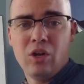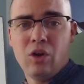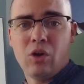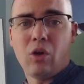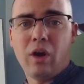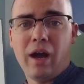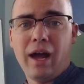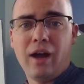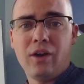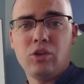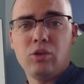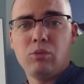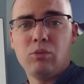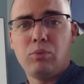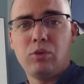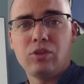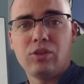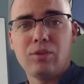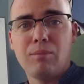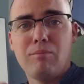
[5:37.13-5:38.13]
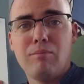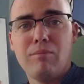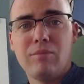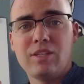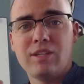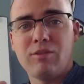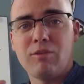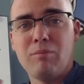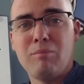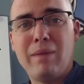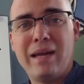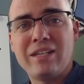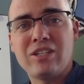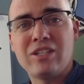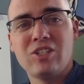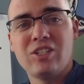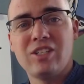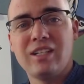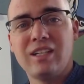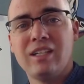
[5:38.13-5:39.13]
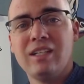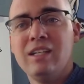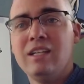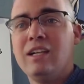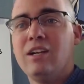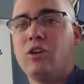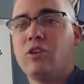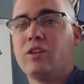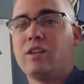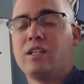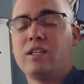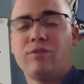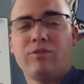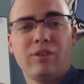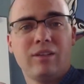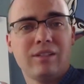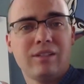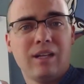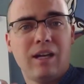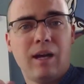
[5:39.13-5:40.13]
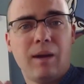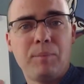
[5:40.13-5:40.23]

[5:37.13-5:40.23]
Or how do you put the different messaging or the different